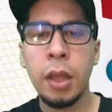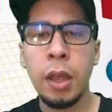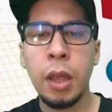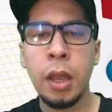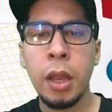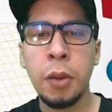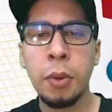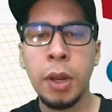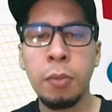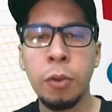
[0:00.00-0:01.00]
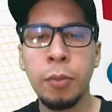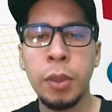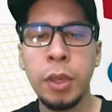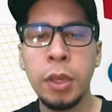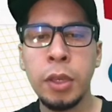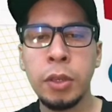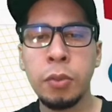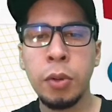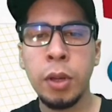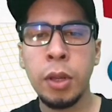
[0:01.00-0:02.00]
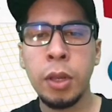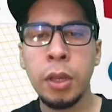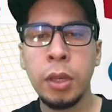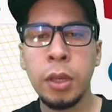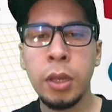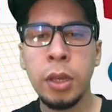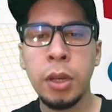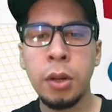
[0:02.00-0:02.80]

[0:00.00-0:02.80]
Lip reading: And now we're gonna move this one in here.